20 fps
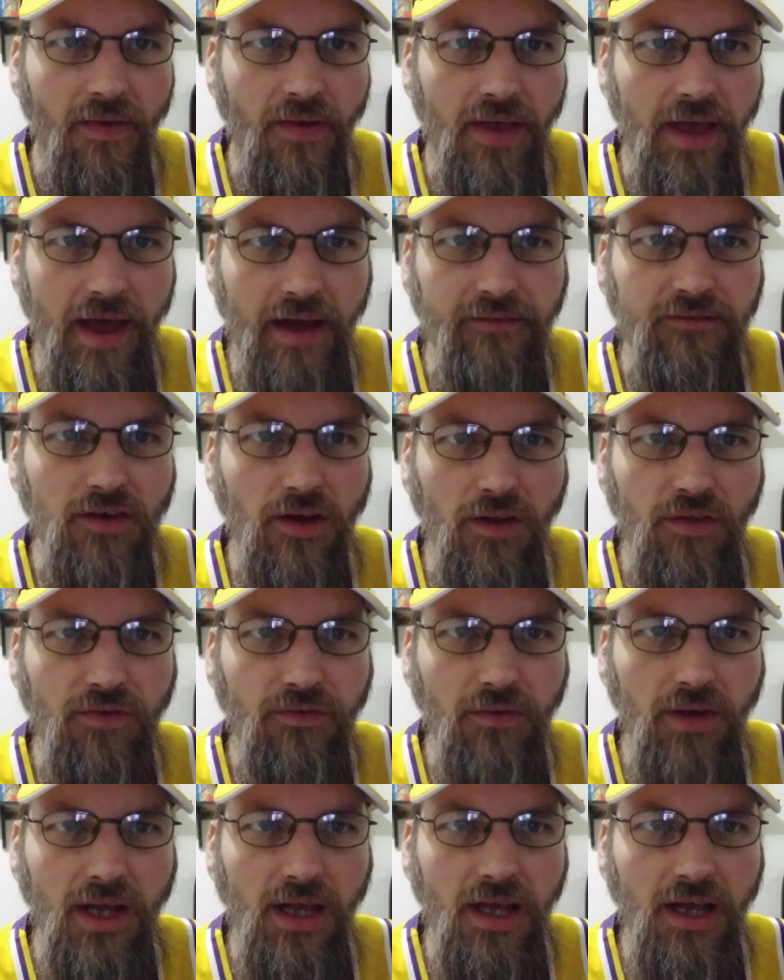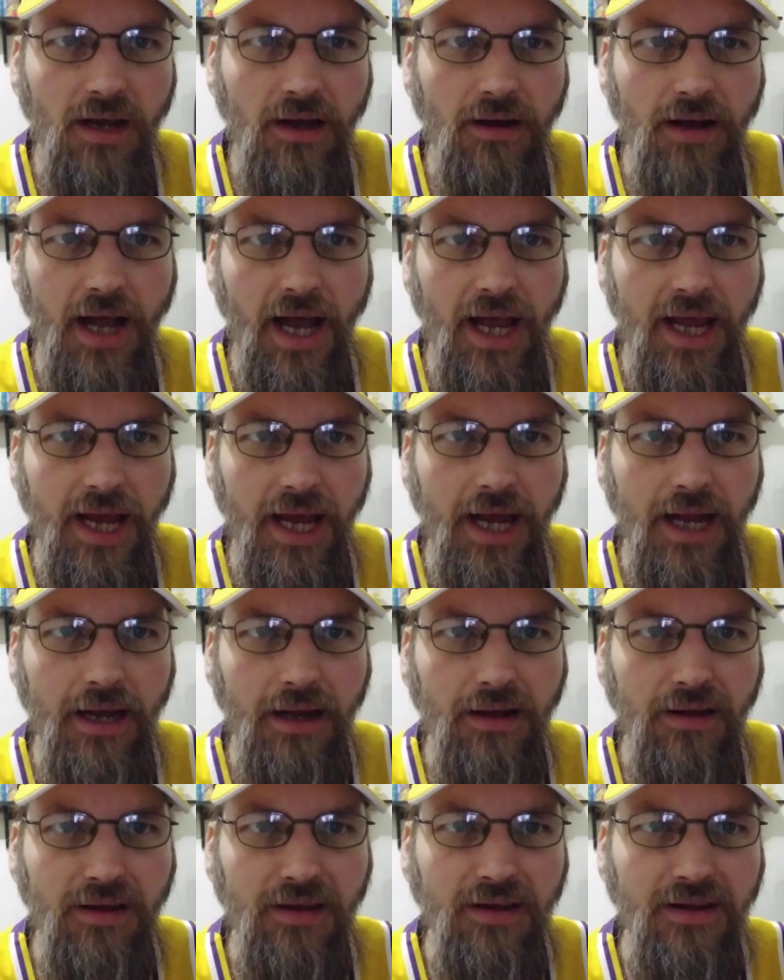after a 3-year
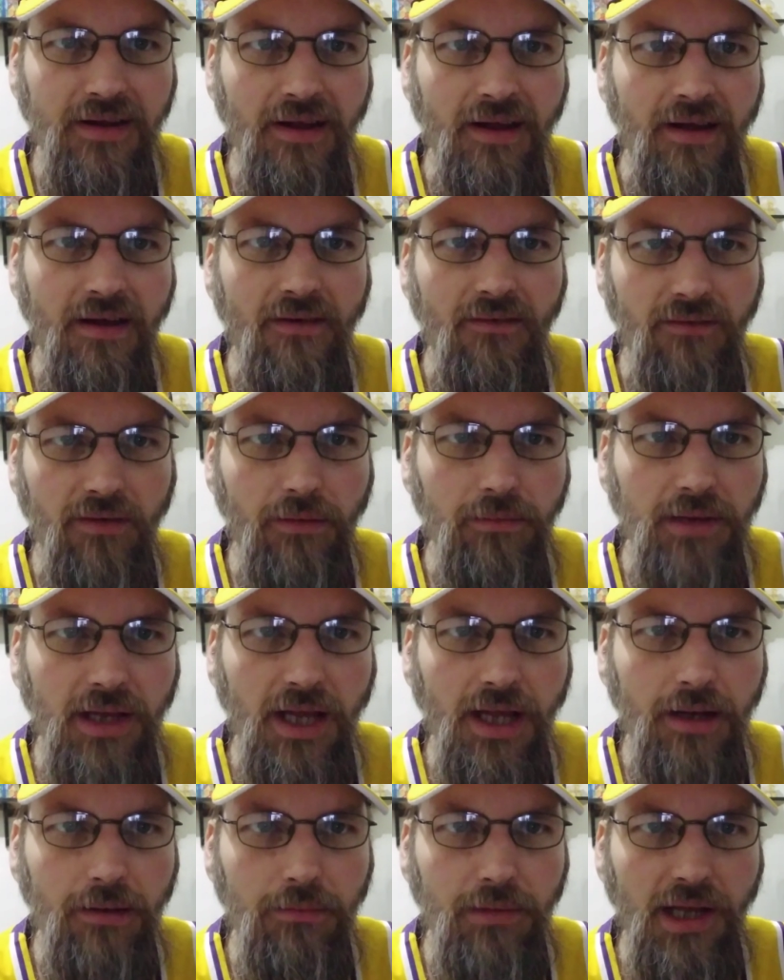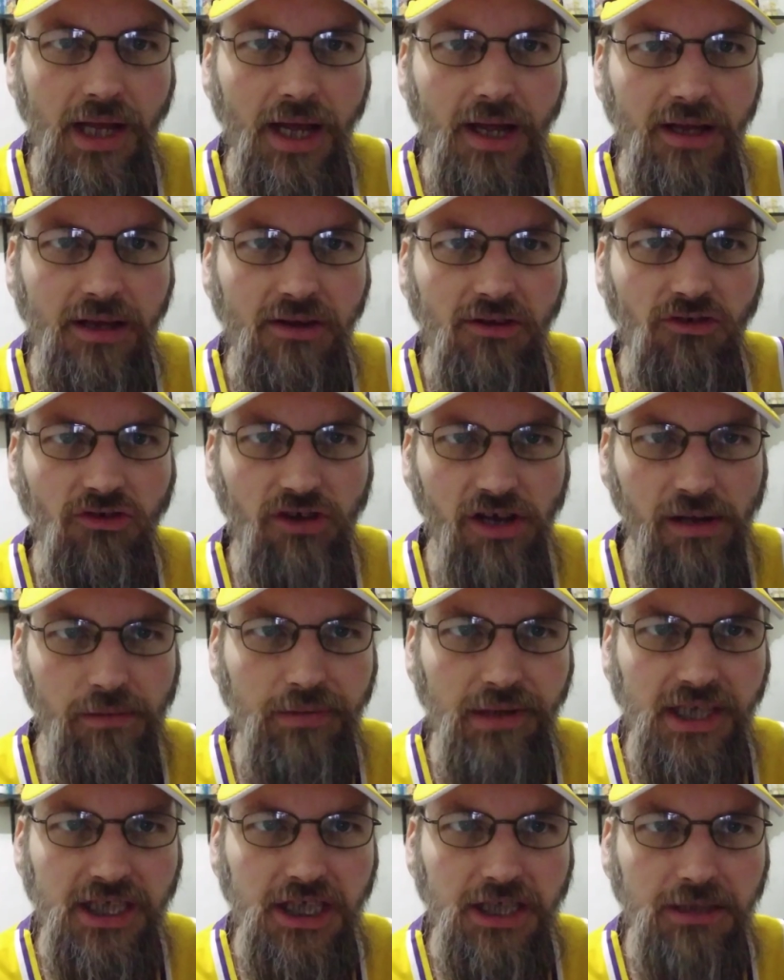hiatus from the NBA
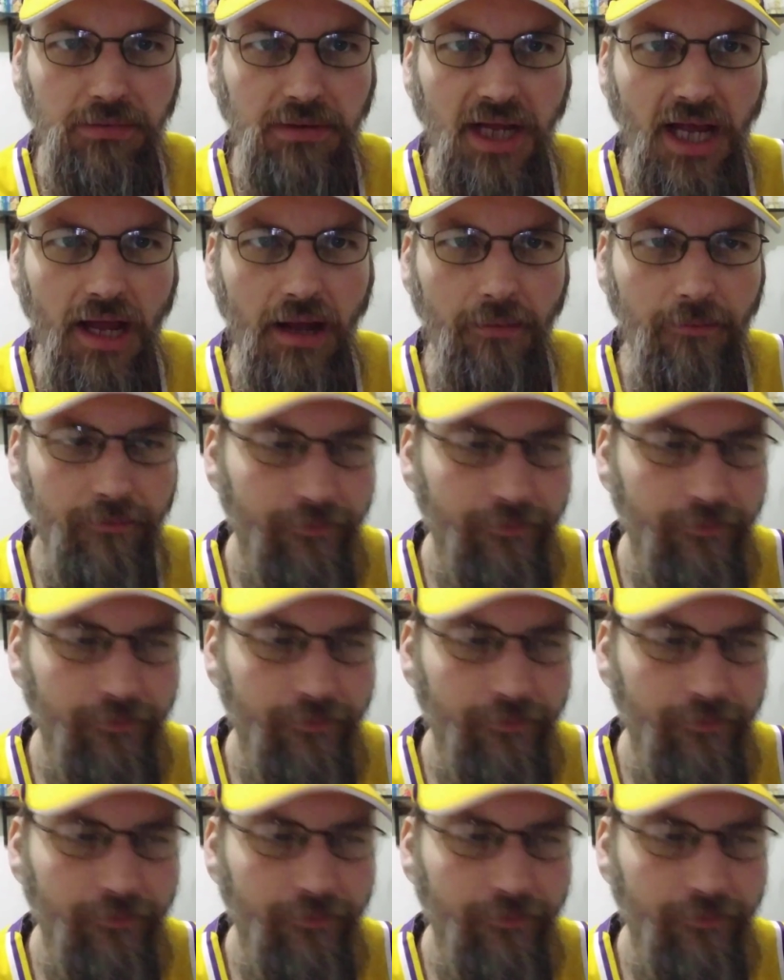championship game.